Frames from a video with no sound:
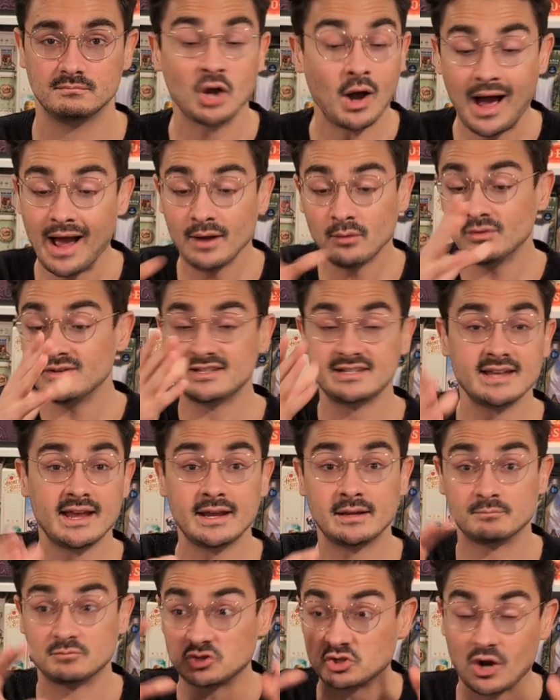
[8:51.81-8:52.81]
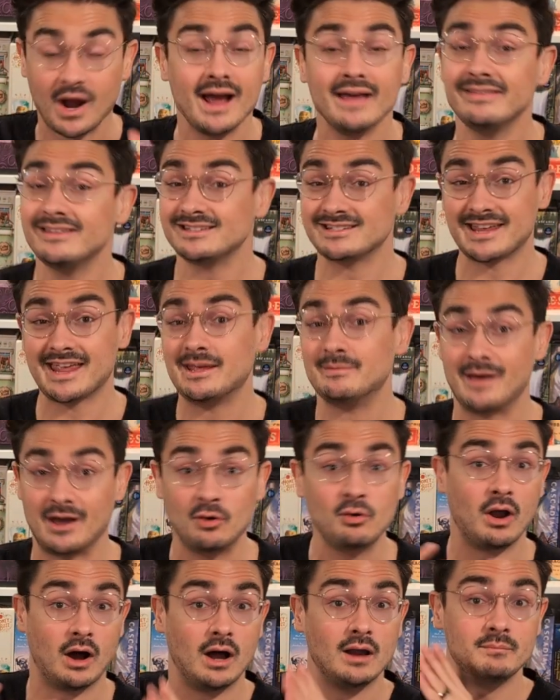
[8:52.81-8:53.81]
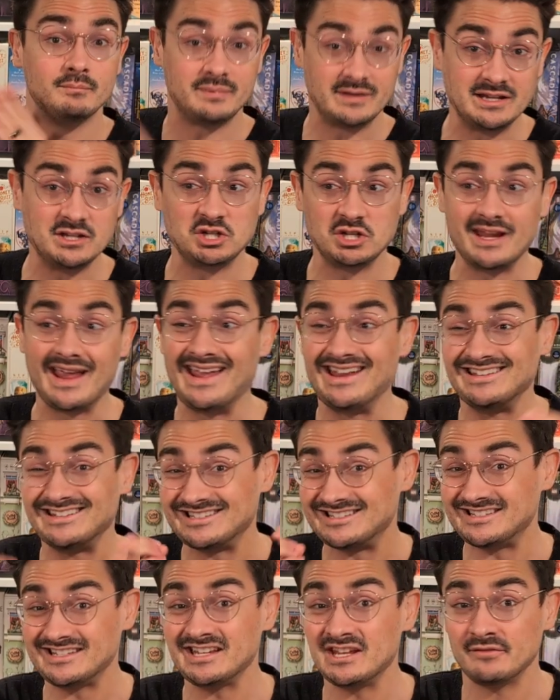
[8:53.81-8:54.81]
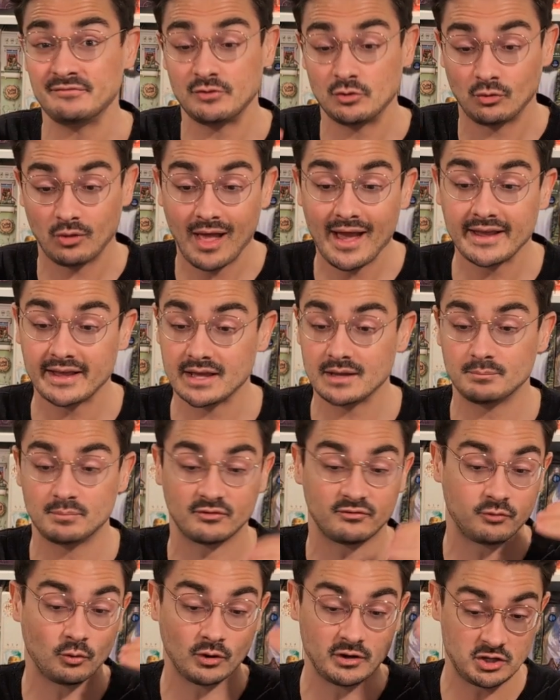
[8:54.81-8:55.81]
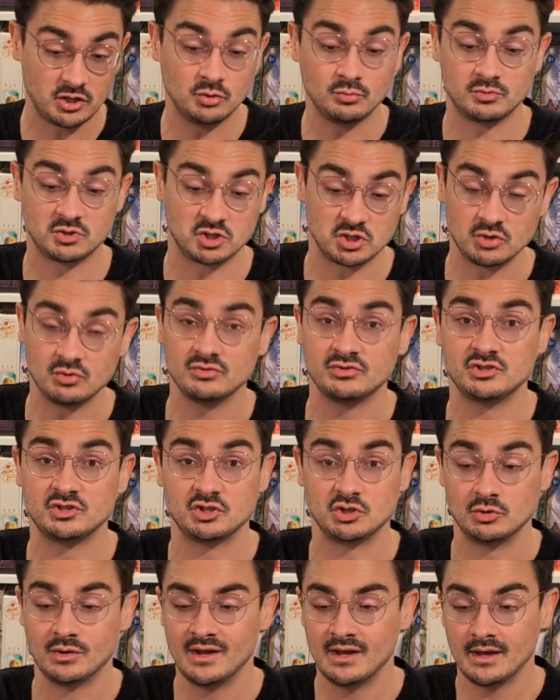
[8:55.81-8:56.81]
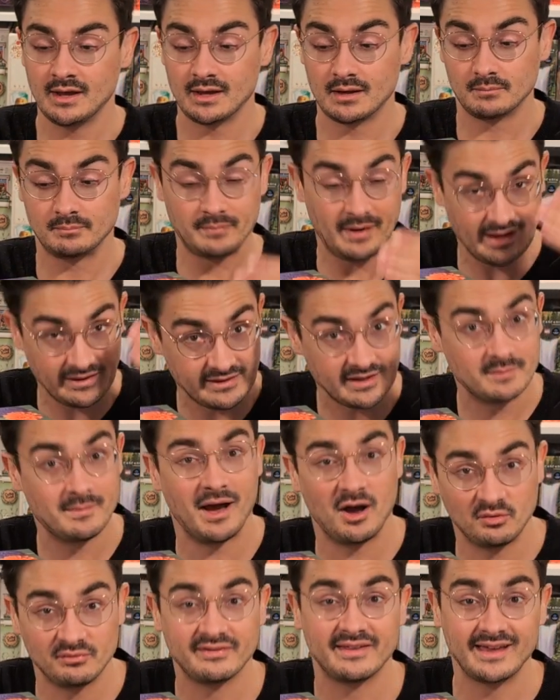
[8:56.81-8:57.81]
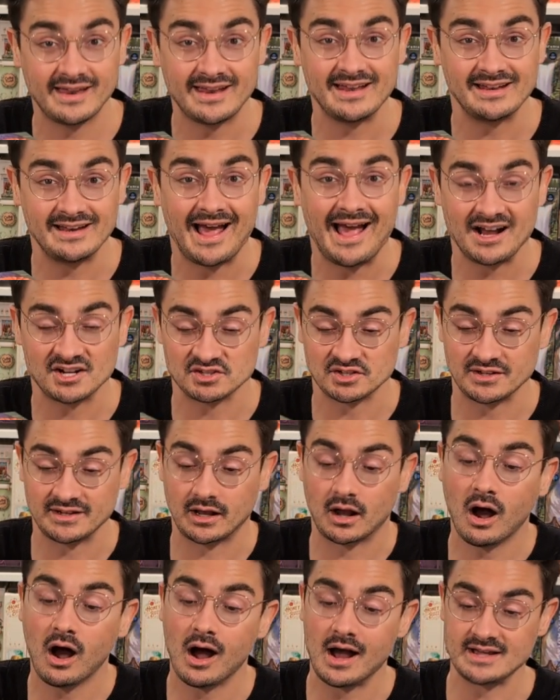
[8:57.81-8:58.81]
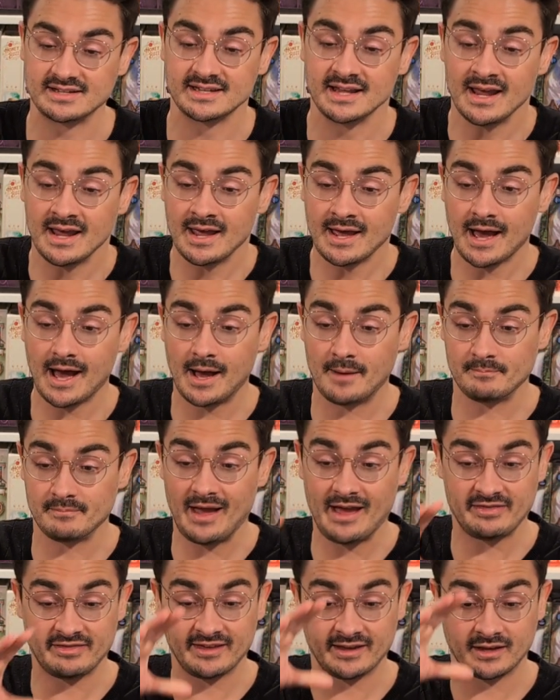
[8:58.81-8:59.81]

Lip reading: So I would say try this game out on BGA to see if you like it before you choose to pay the amount that it actually costs. I